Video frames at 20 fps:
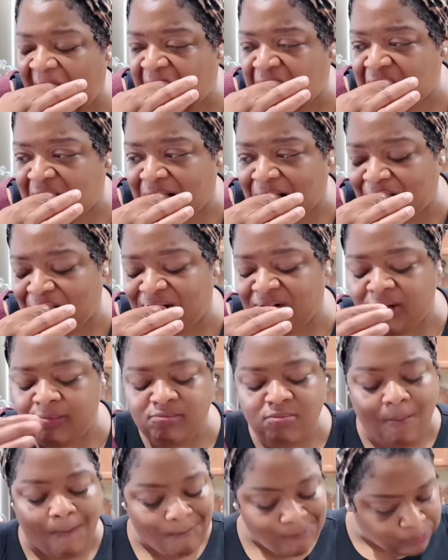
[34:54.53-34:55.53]
So
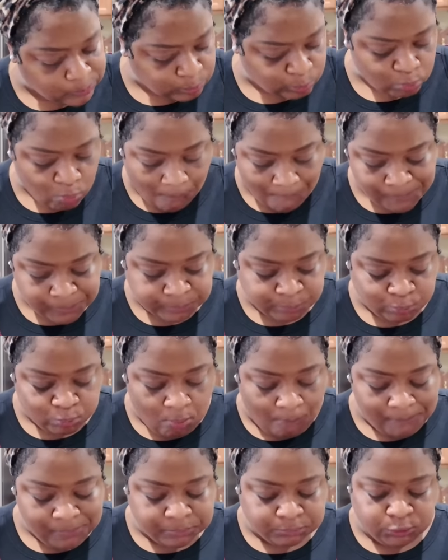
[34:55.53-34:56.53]

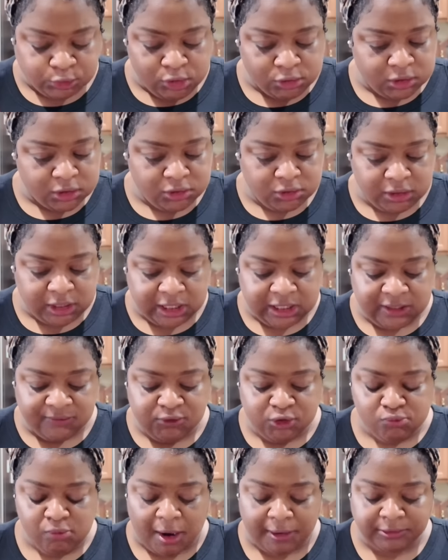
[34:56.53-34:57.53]
you could do that if
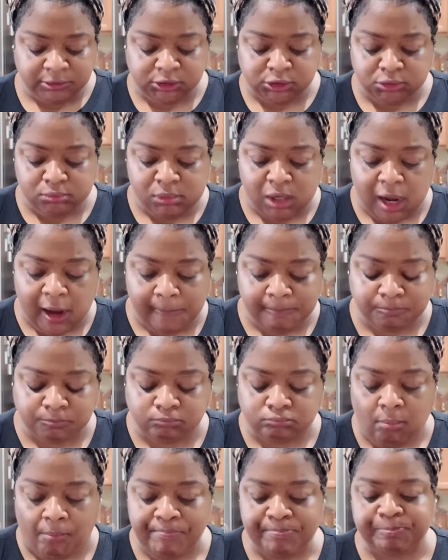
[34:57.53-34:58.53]
you want to, but
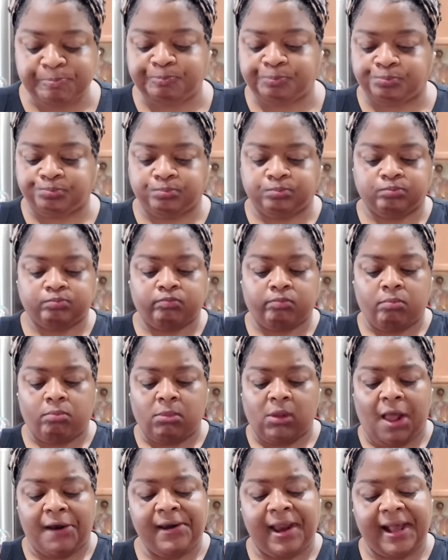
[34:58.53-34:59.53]

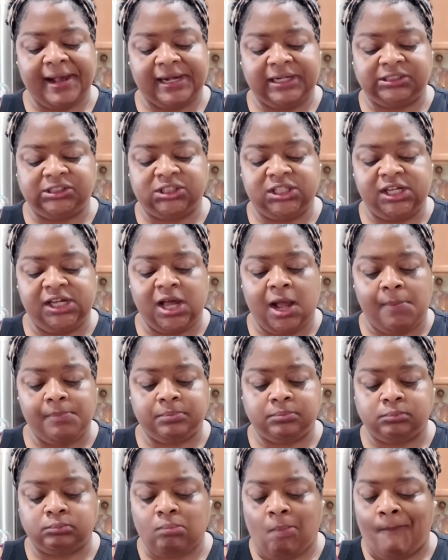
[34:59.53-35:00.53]
like I said,
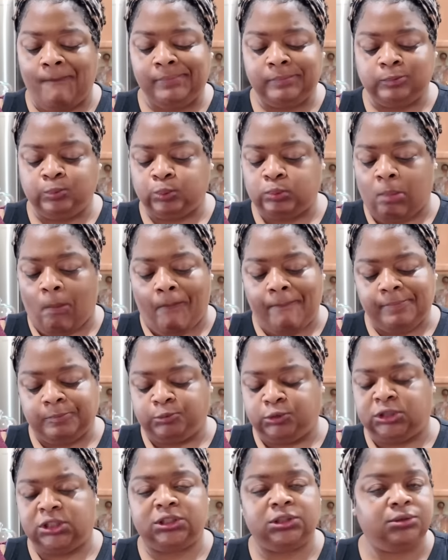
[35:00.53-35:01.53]

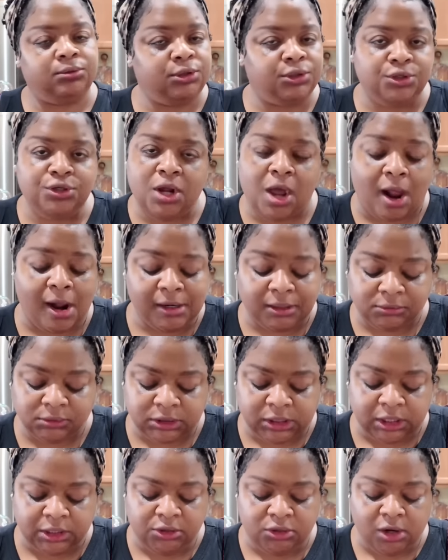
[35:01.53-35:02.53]
just do your own
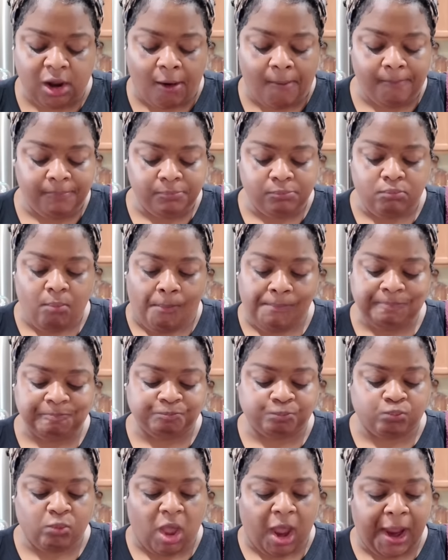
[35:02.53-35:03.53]
thing, you know.
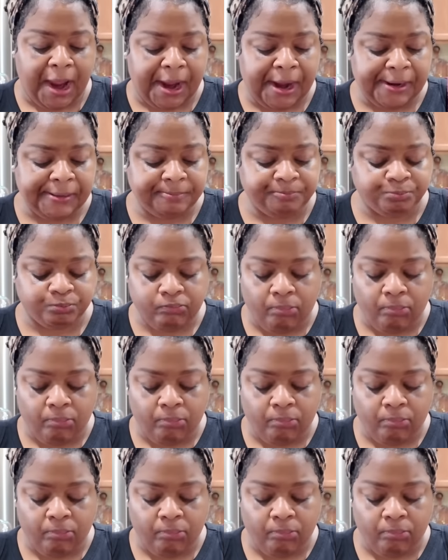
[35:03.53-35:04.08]
I